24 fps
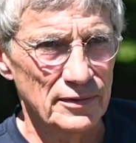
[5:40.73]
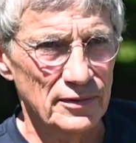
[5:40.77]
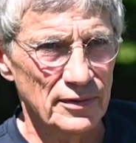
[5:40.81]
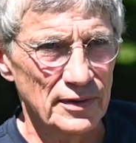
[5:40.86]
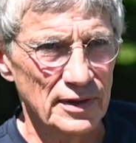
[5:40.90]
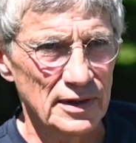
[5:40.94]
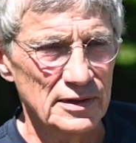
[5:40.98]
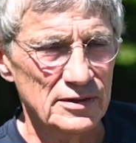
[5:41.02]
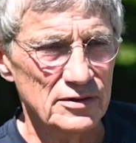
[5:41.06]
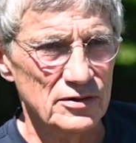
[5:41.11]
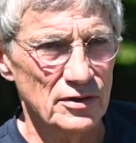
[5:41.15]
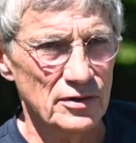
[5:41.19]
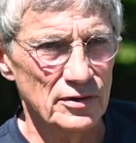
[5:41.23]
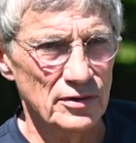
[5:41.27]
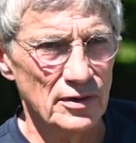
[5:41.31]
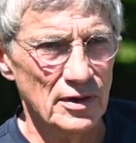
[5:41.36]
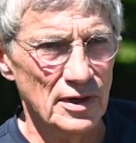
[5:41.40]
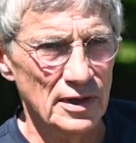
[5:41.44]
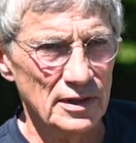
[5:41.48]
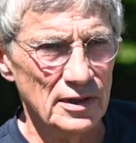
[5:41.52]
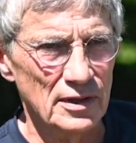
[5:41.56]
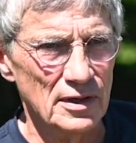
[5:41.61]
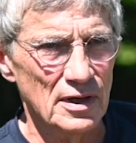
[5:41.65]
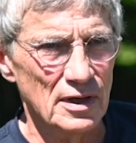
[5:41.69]
things that are
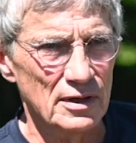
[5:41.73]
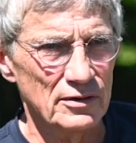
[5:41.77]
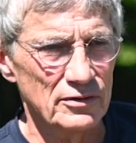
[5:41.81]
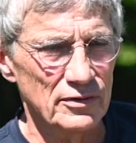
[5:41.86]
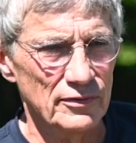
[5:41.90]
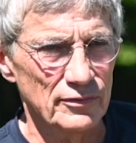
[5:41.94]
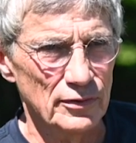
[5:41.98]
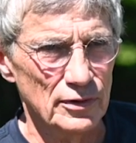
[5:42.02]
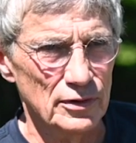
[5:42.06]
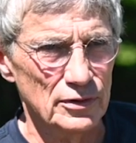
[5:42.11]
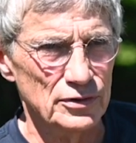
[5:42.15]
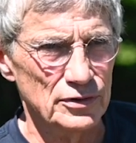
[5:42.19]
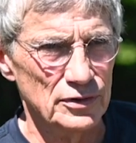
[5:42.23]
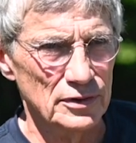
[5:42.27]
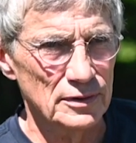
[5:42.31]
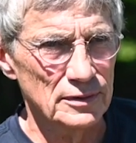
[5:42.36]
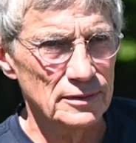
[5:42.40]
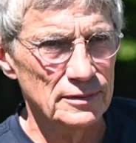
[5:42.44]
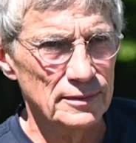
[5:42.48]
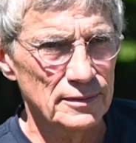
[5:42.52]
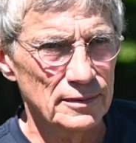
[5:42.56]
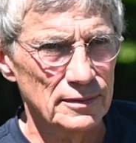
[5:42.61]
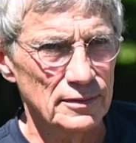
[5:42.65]
uncontroversial,